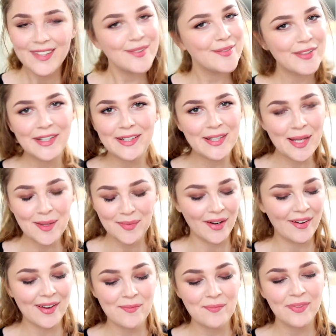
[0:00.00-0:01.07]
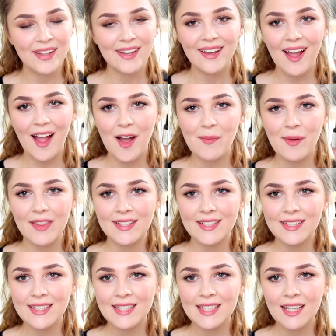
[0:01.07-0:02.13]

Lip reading: not a very good name, Berry M. And this is a